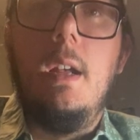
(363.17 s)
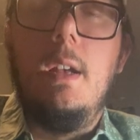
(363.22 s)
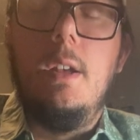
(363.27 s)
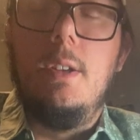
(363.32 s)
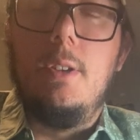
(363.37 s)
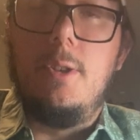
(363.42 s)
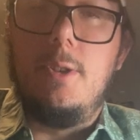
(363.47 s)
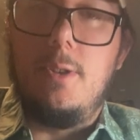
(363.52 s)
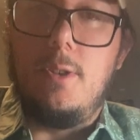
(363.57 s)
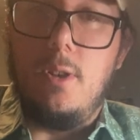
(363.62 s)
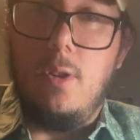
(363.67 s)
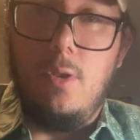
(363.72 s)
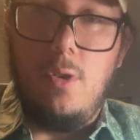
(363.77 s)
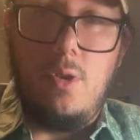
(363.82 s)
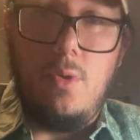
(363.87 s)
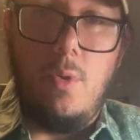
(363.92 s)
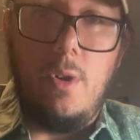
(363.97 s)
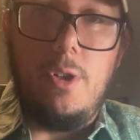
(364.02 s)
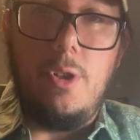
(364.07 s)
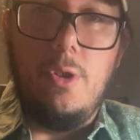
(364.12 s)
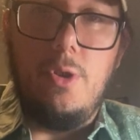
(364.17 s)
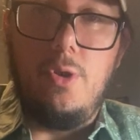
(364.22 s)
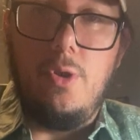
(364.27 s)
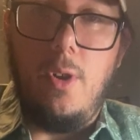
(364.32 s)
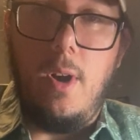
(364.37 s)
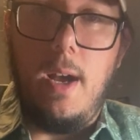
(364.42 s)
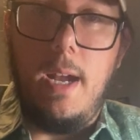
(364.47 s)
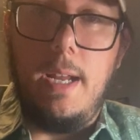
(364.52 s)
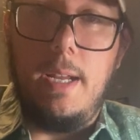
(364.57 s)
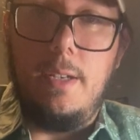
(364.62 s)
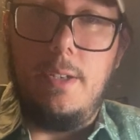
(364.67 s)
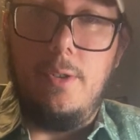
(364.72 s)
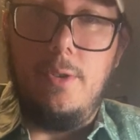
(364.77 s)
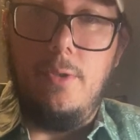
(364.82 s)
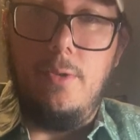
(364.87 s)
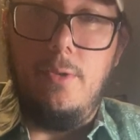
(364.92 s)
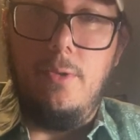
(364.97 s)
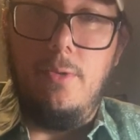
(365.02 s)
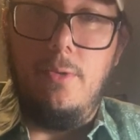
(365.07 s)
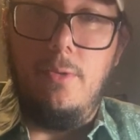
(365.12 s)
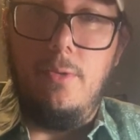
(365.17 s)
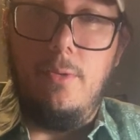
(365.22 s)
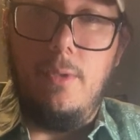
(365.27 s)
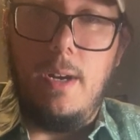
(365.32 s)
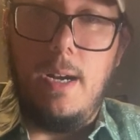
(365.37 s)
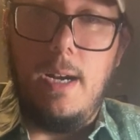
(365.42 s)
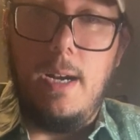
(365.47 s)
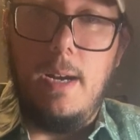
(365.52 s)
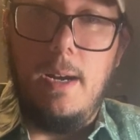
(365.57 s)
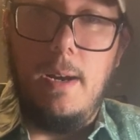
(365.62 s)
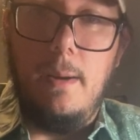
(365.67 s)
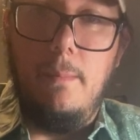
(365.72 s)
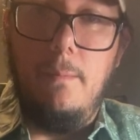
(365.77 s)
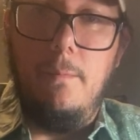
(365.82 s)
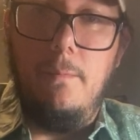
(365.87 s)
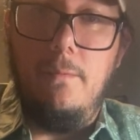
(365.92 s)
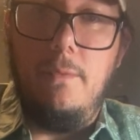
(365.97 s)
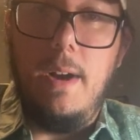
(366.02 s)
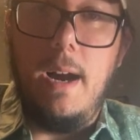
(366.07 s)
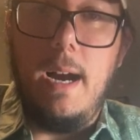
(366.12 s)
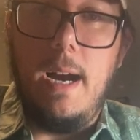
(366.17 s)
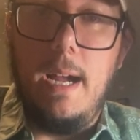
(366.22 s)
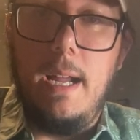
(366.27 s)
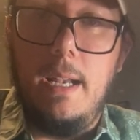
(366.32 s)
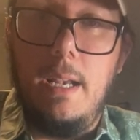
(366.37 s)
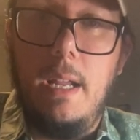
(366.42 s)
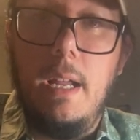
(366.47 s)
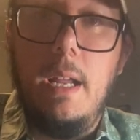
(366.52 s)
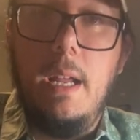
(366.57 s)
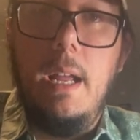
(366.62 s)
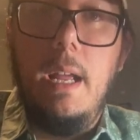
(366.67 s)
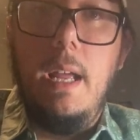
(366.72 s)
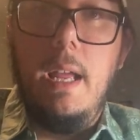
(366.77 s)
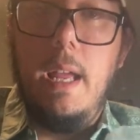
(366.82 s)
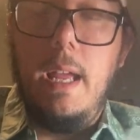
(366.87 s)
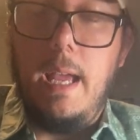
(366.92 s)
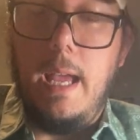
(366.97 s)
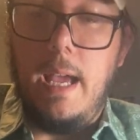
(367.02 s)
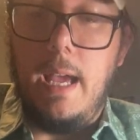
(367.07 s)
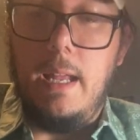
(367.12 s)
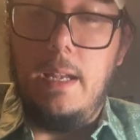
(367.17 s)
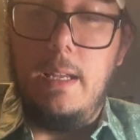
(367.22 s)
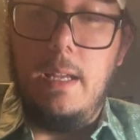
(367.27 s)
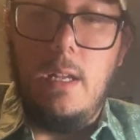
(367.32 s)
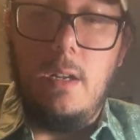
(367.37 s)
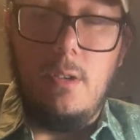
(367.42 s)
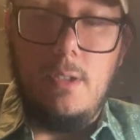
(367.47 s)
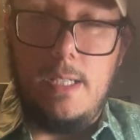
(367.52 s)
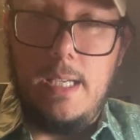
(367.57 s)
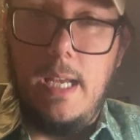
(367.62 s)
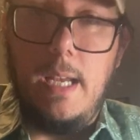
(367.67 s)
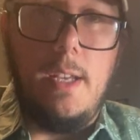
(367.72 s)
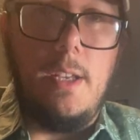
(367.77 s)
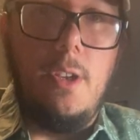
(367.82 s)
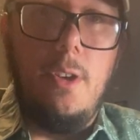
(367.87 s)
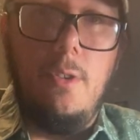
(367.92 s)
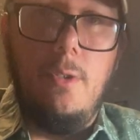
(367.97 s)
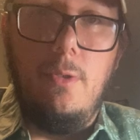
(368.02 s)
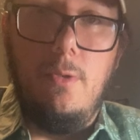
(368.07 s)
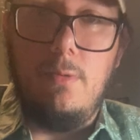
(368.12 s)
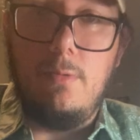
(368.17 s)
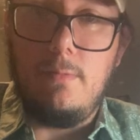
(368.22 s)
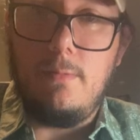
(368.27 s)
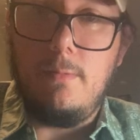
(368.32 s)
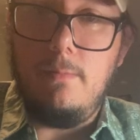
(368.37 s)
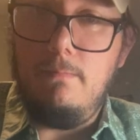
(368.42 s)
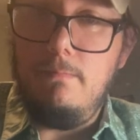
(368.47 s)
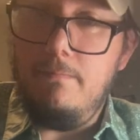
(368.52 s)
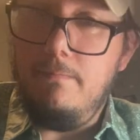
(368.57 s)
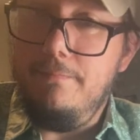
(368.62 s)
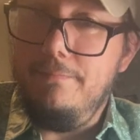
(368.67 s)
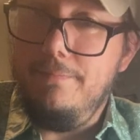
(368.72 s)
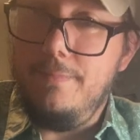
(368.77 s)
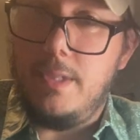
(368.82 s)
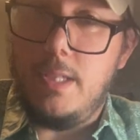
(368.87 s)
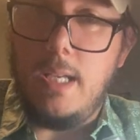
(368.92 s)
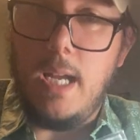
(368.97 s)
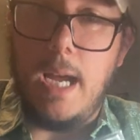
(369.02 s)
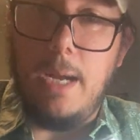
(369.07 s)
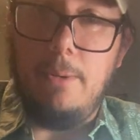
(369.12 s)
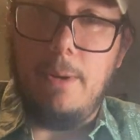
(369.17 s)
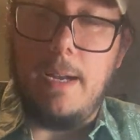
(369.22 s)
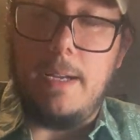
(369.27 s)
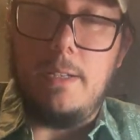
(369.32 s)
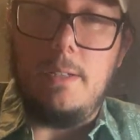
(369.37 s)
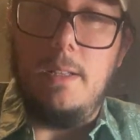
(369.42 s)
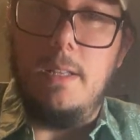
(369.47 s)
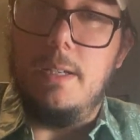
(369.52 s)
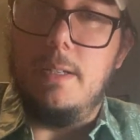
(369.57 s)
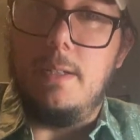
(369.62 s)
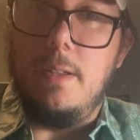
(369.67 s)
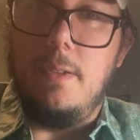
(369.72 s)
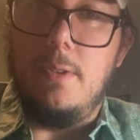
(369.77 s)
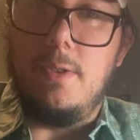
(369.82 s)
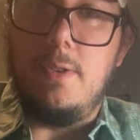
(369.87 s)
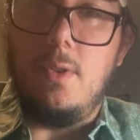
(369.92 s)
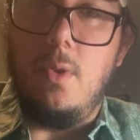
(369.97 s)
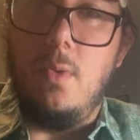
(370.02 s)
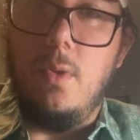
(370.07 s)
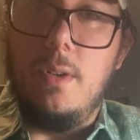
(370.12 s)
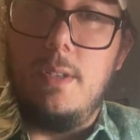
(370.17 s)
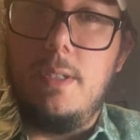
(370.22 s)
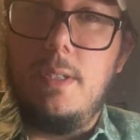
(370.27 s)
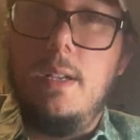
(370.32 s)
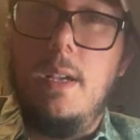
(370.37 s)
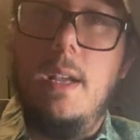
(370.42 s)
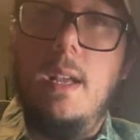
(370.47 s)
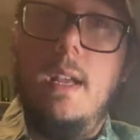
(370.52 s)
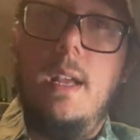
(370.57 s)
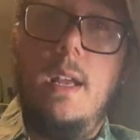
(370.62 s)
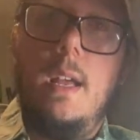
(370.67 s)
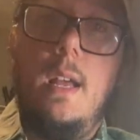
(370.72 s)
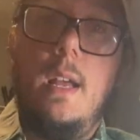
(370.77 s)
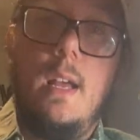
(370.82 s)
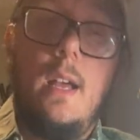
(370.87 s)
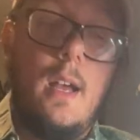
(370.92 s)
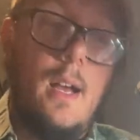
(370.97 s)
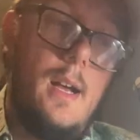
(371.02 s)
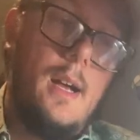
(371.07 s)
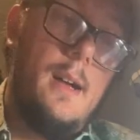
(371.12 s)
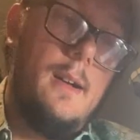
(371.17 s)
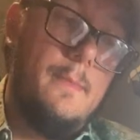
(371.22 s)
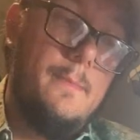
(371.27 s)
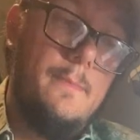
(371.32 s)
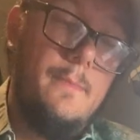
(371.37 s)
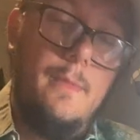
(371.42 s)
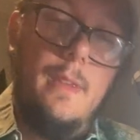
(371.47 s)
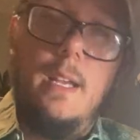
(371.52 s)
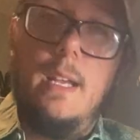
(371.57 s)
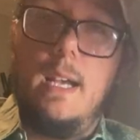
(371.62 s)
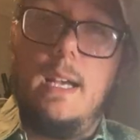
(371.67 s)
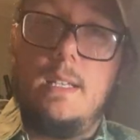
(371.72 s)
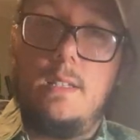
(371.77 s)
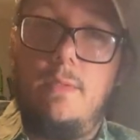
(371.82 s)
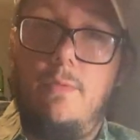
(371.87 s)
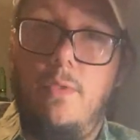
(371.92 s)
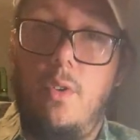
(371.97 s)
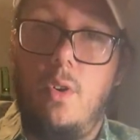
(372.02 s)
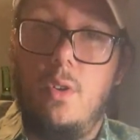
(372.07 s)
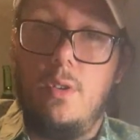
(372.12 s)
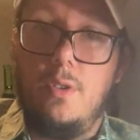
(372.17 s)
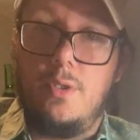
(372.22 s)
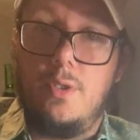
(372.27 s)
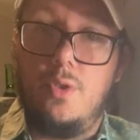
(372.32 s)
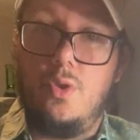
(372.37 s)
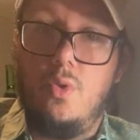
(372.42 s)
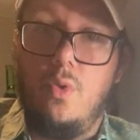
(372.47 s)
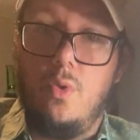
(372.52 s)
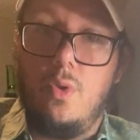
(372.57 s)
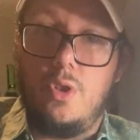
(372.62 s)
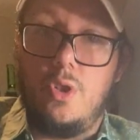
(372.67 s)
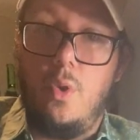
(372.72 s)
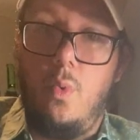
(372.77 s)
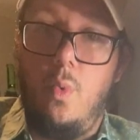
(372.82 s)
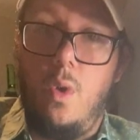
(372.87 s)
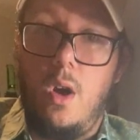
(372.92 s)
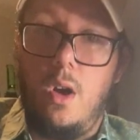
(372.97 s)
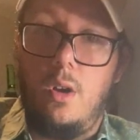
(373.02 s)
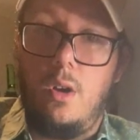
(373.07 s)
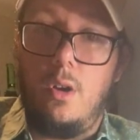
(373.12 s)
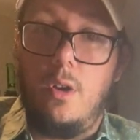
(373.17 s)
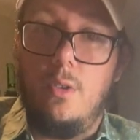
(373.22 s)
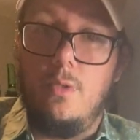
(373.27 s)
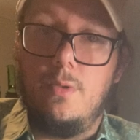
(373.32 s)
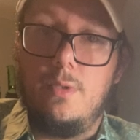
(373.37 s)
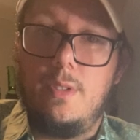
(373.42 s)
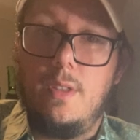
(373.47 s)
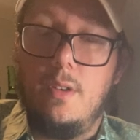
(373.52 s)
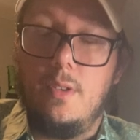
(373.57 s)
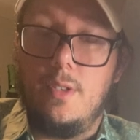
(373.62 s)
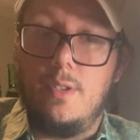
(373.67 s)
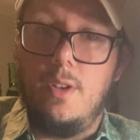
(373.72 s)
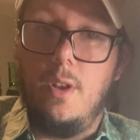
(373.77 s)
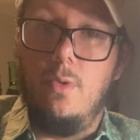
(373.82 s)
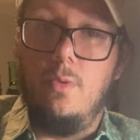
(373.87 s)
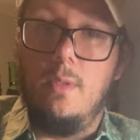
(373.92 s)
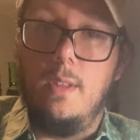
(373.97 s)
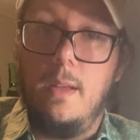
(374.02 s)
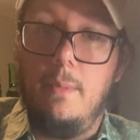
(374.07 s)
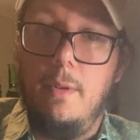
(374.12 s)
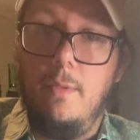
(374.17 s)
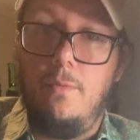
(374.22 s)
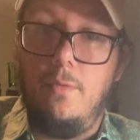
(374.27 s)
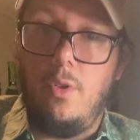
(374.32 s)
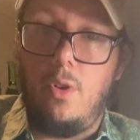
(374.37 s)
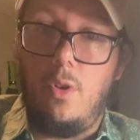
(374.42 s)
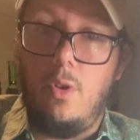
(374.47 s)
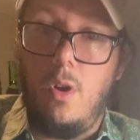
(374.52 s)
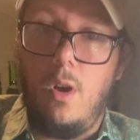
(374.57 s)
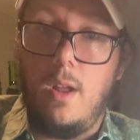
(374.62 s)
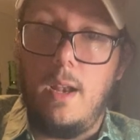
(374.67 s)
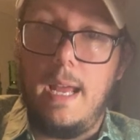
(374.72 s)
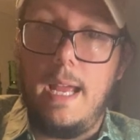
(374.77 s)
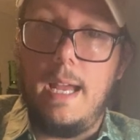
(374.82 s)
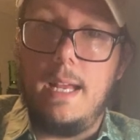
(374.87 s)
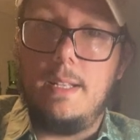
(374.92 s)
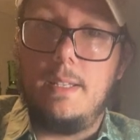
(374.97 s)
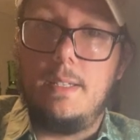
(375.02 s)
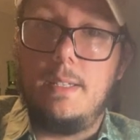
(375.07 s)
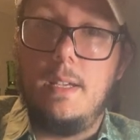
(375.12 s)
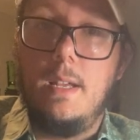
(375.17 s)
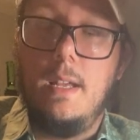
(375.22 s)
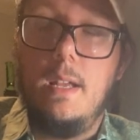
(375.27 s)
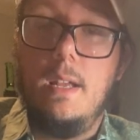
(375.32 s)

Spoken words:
search what you're trying to find, and it'll take you directly to the source. As far as Georgia water goes, there's no limit for crawdads.